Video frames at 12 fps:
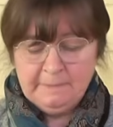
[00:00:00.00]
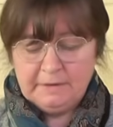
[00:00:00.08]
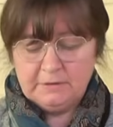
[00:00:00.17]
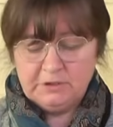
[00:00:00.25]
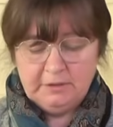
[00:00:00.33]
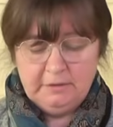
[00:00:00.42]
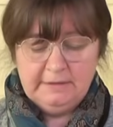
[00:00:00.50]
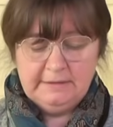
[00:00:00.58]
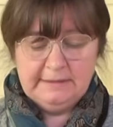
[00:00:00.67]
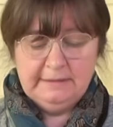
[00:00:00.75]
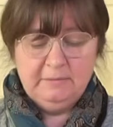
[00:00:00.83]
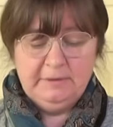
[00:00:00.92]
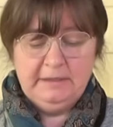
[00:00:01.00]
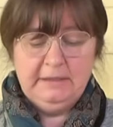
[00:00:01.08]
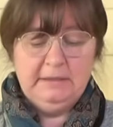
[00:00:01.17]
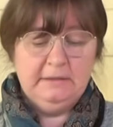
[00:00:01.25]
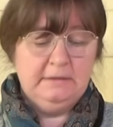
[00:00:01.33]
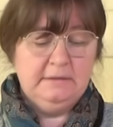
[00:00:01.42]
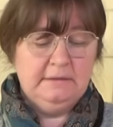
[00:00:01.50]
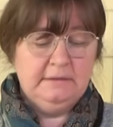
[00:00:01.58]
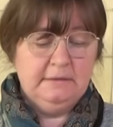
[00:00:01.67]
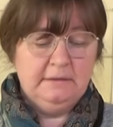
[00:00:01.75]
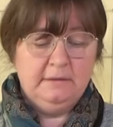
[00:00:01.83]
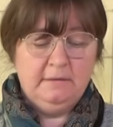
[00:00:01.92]
I'll show you this little bit here, because
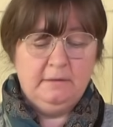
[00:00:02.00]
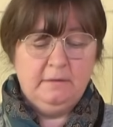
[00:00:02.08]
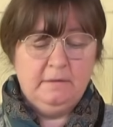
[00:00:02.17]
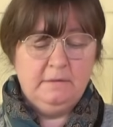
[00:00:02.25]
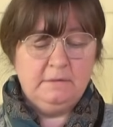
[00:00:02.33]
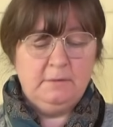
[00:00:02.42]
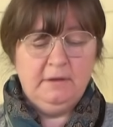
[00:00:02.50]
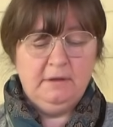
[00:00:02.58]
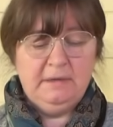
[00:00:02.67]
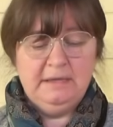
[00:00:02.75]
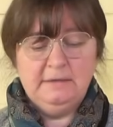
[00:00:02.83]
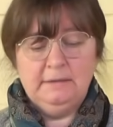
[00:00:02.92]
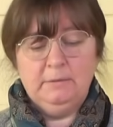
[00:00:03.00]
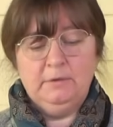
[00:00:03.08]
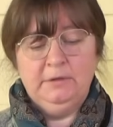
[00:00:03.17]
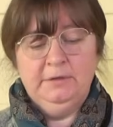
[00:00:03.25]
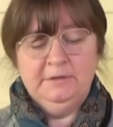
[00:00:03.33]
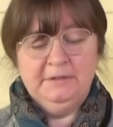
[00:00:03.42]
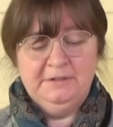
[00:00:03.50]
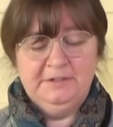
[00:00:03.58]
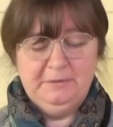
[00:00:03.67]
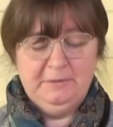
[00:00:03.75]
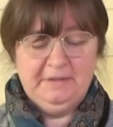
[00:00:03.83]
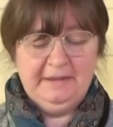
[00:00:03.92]
it's quite amazing what you can
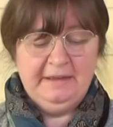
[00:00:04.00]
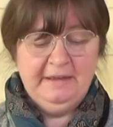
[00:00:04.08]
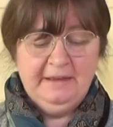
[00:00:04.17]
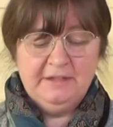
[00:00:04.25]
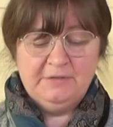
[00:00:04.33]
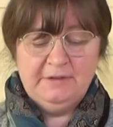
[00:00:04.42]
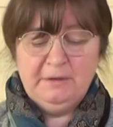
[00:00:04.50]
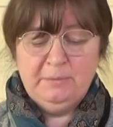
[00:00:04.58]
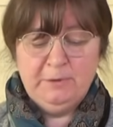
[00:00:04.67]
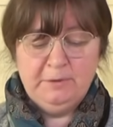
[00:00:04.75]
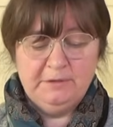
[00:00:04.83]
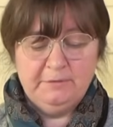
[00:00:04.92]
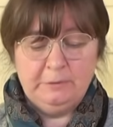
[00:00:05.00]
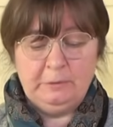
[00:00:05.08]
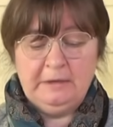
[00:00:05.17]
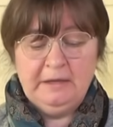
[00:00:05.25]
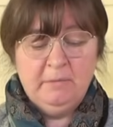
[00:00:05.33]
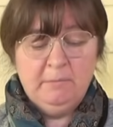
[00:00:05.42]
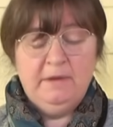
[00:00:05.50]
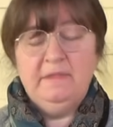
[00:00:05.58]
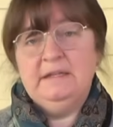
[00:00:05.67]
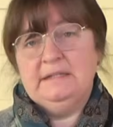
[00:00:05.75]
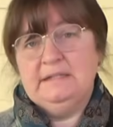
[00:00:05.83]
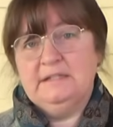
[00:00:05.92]
do with it. It's really beautiful, but
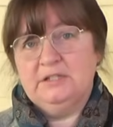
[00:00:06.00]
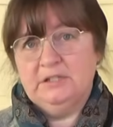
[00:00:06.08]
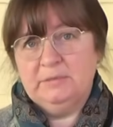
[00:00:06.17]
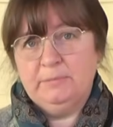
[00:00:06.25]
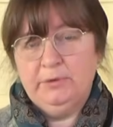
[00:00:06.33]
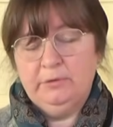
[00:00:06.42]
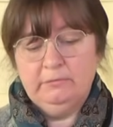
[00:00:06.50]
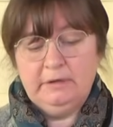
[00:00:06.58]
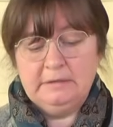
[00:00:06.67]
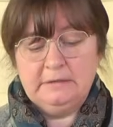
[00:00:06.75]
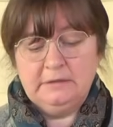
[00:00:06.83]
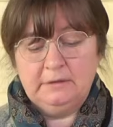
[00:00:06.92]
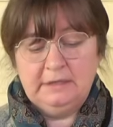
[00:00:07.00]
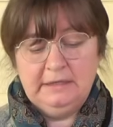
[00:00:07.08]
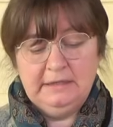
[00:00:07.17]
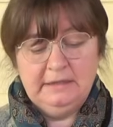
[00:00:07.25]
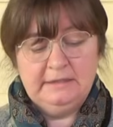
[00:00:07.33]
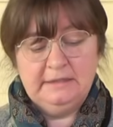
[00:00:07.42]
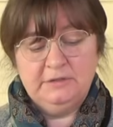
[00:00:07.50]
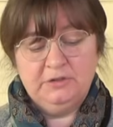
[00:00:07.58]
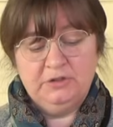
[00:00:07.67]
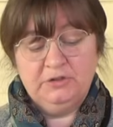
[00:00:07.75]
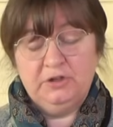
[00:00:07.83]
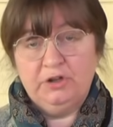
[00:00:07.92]
this is just pure rust on here. This is
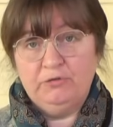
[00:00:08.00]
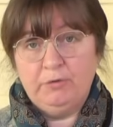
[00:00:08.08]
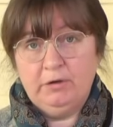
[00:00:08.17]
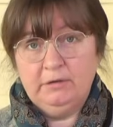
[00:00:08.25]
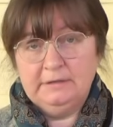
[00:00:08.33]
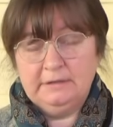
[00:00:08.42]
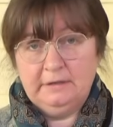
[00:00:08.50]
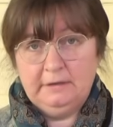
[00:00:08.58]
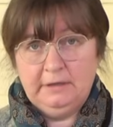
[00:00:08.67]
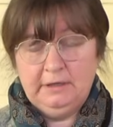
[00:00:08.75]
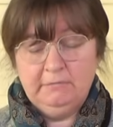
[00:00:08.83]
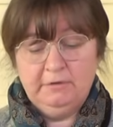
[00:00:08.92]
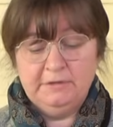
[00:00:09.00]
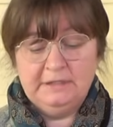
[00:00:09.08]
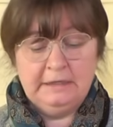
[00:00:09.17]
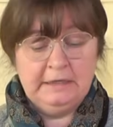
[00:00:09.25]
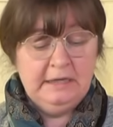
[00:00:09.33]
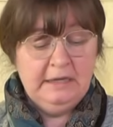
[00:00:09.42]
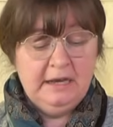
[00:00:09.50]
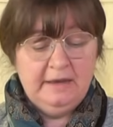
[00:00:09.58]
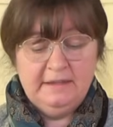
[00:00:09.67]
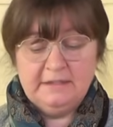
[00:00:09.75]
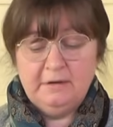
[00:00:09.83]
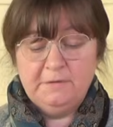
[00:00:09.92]
just going to rot. It's going to keep rotting.
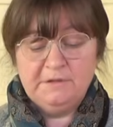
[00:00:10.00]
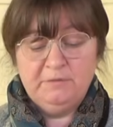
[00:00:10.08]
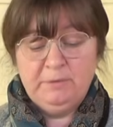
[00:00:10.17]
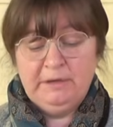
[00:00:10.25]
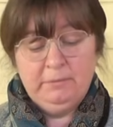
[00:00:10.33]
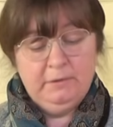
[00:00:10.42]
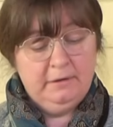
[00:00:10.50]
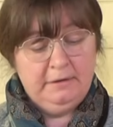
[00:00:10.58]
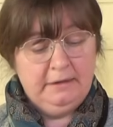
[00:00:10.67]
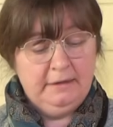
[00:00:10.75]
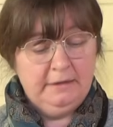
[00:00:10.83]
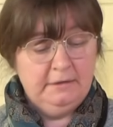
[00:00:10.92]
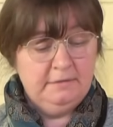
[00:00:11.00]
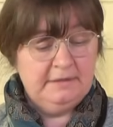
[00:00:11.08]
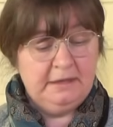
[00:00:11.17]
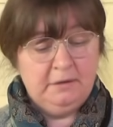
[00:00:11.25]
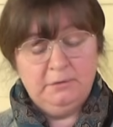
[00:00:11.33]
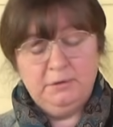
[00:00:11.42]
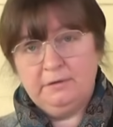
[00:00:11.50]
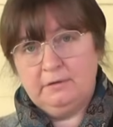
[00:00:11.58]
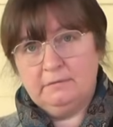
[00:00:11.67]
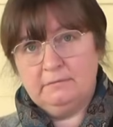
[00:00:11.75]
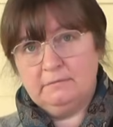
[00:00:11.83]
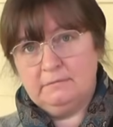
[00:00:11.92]
And there's lots of people online who say, oh, you
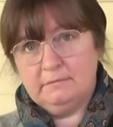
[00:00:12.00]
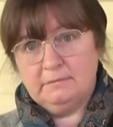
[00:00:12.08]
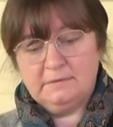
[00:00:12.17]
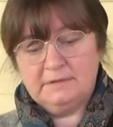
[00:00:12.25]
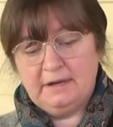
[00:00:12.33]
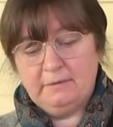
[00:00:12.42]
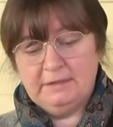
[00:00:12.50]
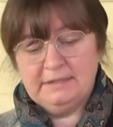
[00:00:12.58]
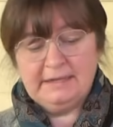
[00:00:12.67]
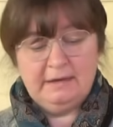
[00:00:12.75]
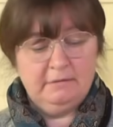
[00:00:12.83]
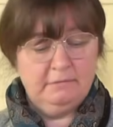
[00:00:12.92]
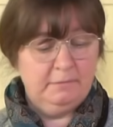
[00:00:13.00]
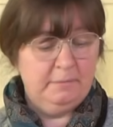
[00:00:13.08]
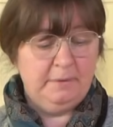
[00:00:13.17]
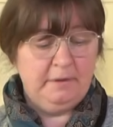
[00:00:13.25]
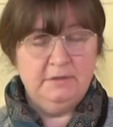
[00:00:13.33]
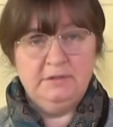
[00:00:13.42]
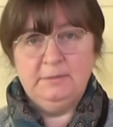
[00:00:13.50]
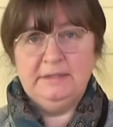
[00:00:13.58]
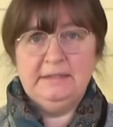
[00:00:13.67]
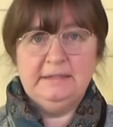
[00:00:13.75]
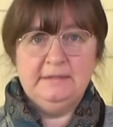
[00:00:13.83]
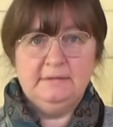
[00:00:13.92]
can slow it down by
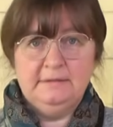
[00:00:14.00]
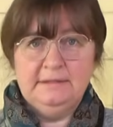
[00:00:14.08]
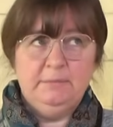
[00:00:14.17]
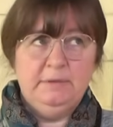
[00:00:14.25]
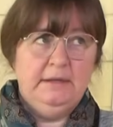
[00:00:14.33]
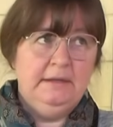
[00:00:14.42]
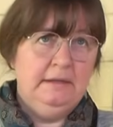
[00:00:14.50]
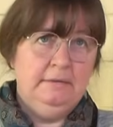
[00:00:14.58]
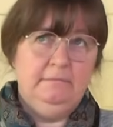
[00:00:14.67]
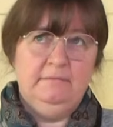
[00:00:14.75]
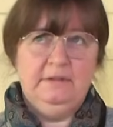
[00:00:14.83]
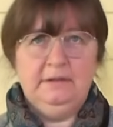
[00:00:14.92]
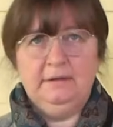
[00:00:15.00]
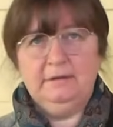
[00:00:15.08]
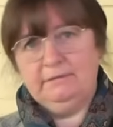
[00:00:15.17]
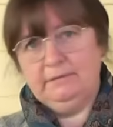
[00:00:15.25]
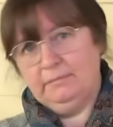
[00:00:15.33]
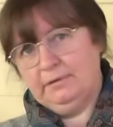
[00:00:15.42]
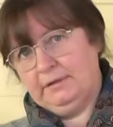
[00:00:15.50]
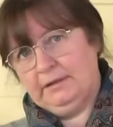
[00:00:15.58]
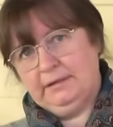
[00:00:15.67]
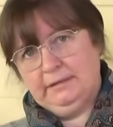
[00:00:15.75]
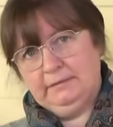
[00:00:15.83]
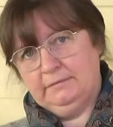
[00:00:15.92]
doing this and dipping it in vinegar and putting
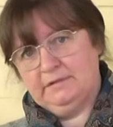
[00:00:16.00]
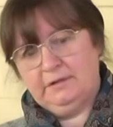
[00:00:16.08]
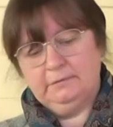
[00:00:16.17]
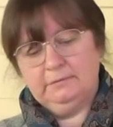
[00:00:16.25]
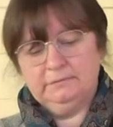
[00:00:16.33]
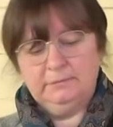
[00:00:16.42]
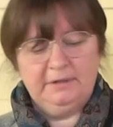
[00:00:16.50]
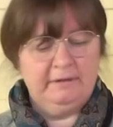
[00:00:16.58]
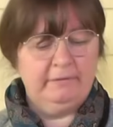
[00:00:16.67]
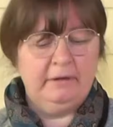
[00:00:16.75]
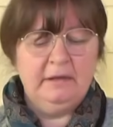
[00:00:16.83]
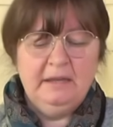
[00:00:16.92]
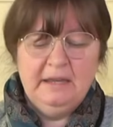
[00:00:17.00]
it in salt and whatever.